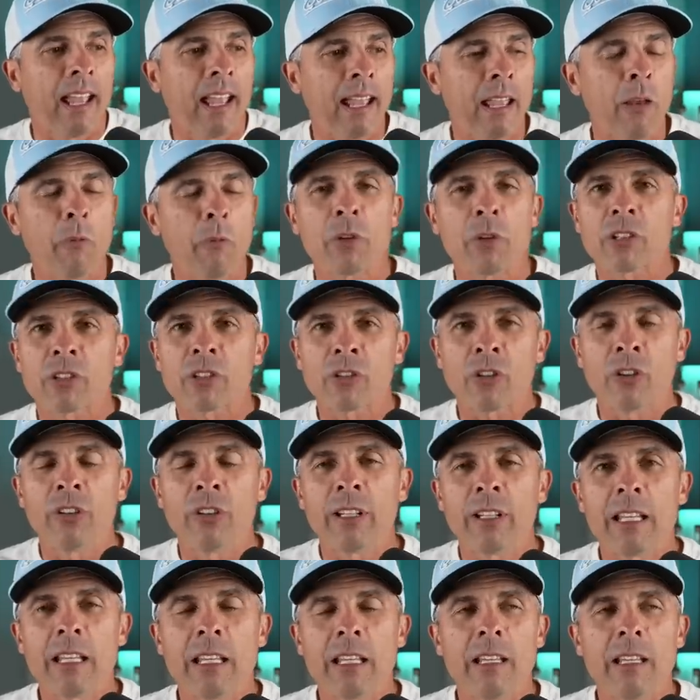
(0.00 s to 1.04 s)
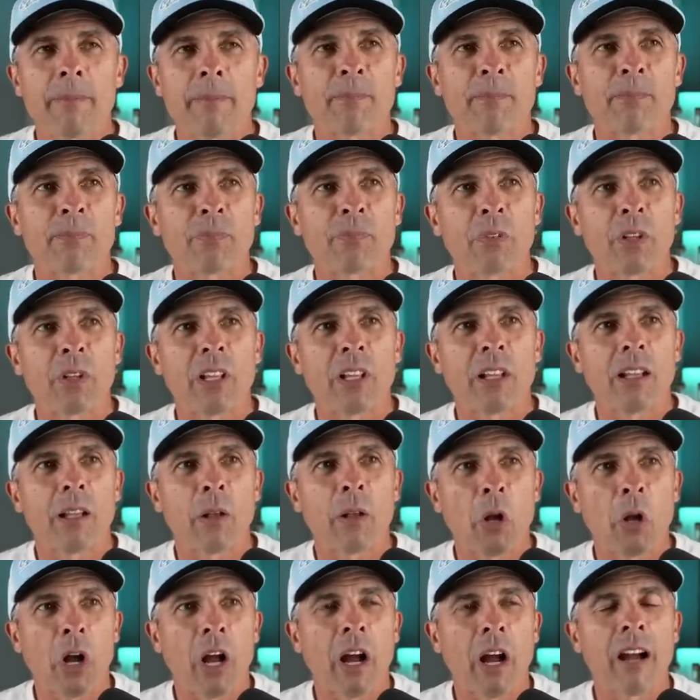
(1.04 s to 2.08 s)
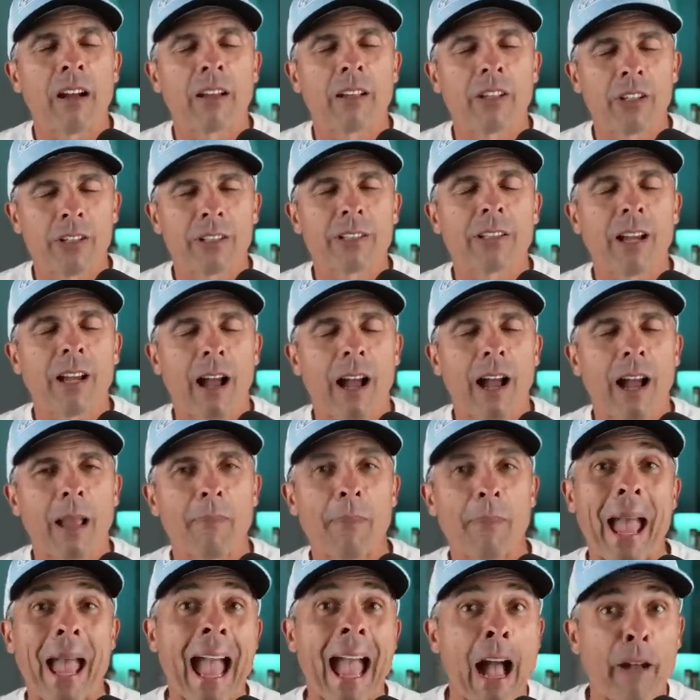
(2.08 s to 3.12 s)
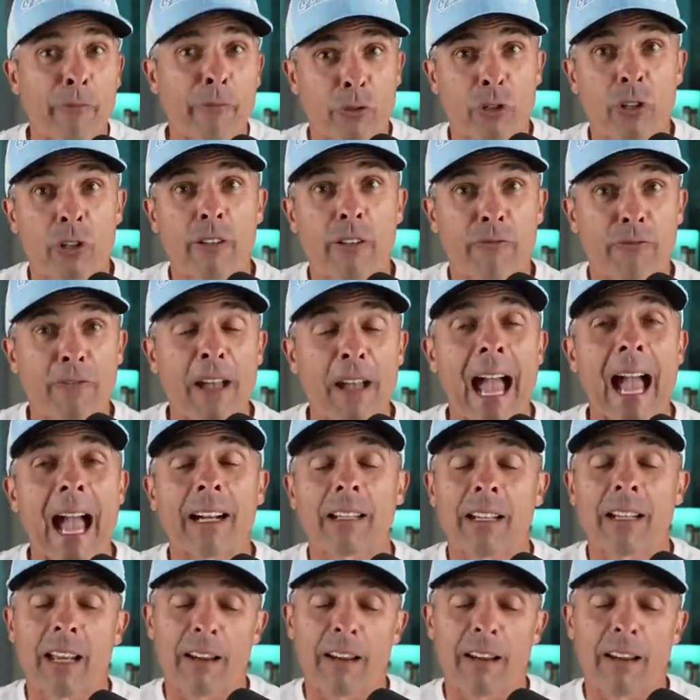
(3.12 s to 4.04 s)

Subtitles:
it was certainly a good time after the fact.